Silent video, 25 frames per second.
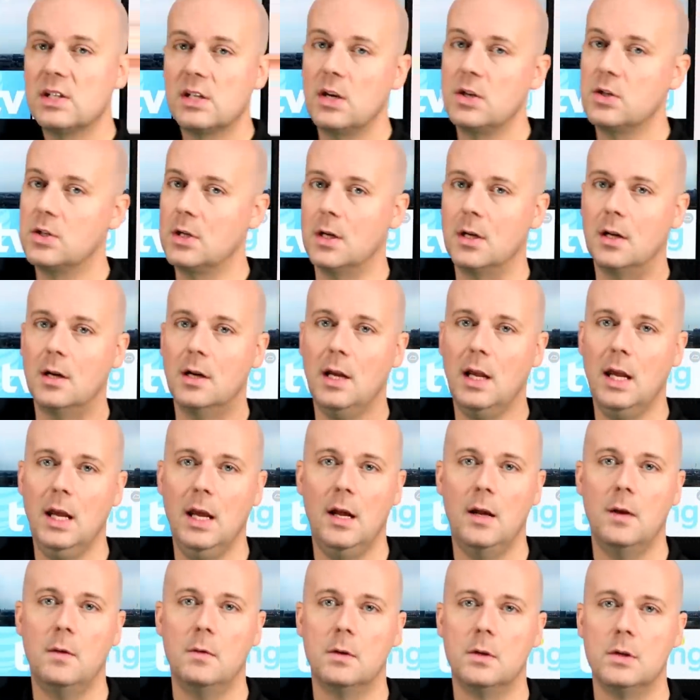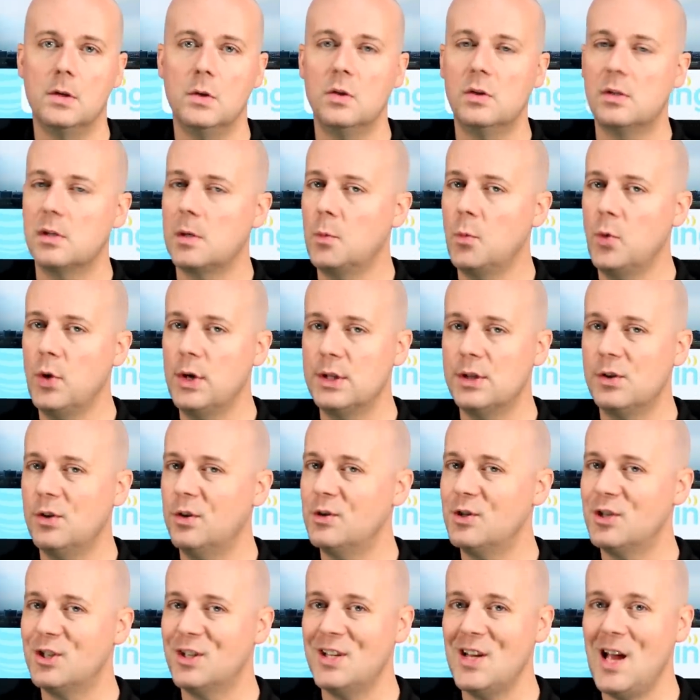station, again, do some
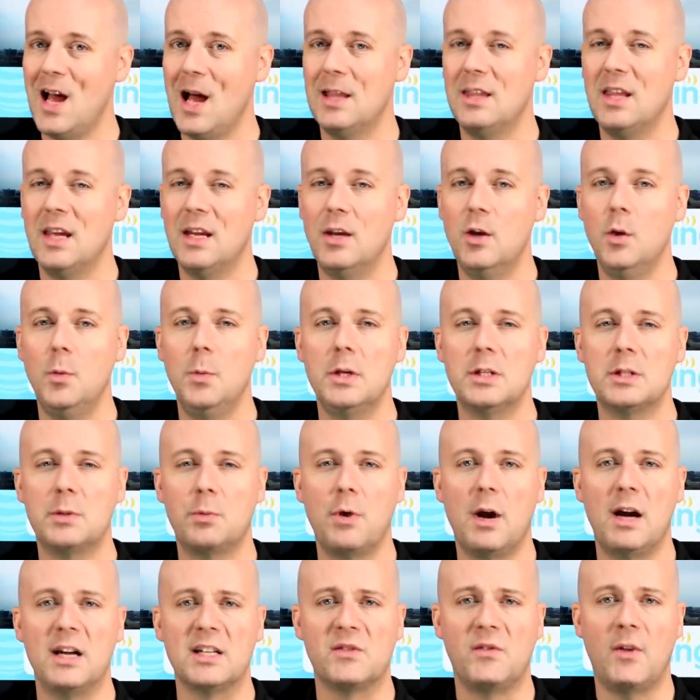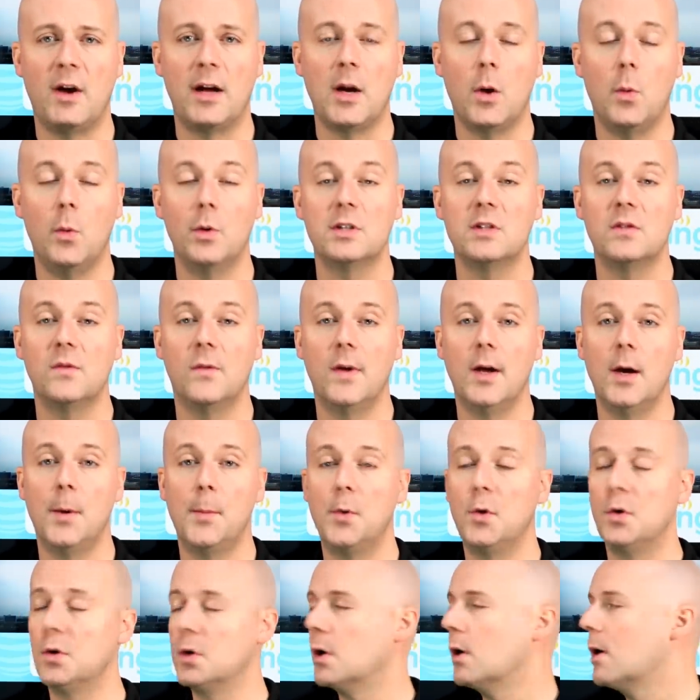research. I think you'll be surprised to find out what's
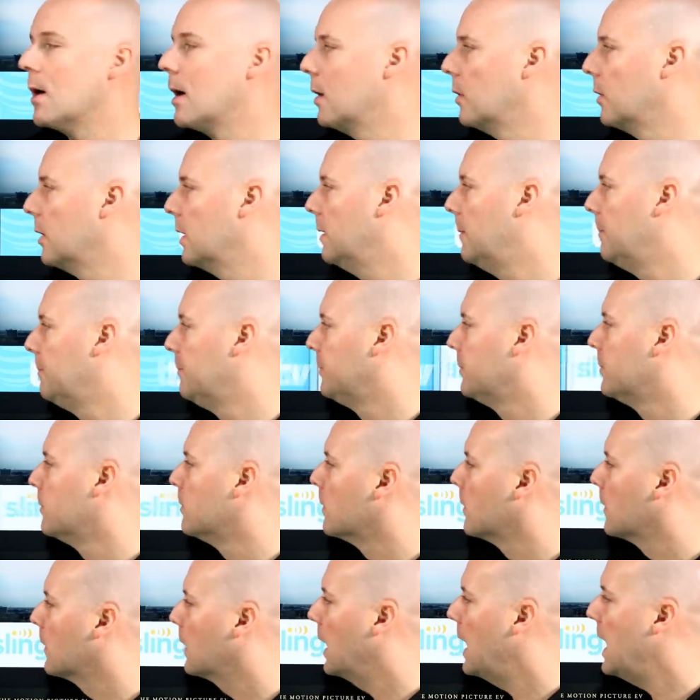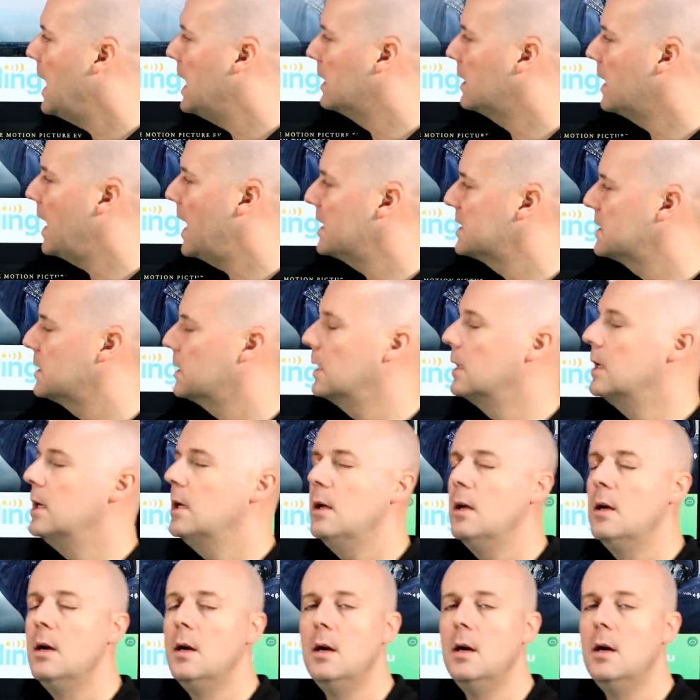available in your area. And lastly,